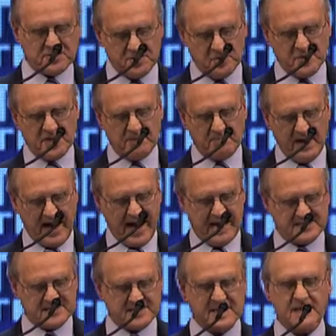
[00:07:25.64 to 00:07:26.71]
who, in the
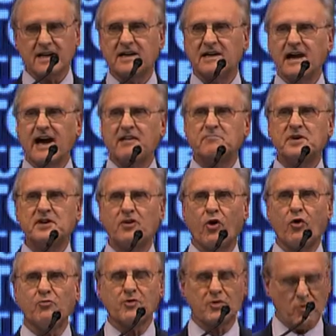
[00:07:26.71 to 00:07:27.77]
past, have been
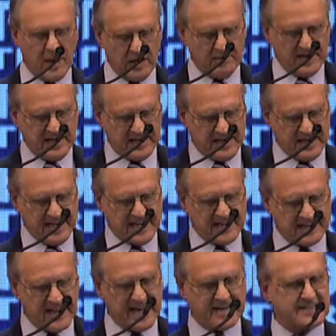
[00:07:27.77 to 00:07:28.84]
overwhelmingly
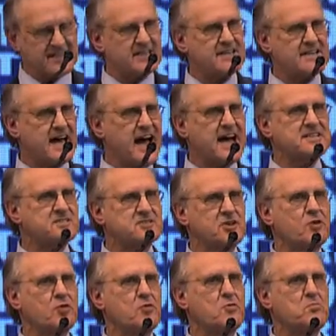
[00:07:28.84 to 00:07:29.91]
neglected as
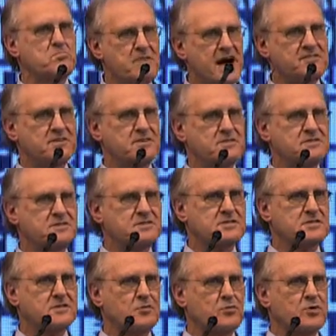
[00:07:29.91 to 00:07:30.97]
though
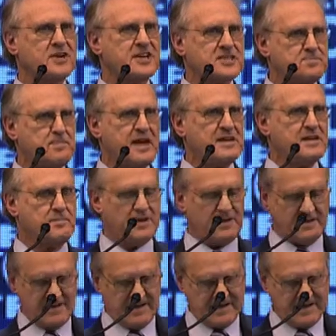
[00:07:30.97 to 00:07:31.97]
mothers were expendable.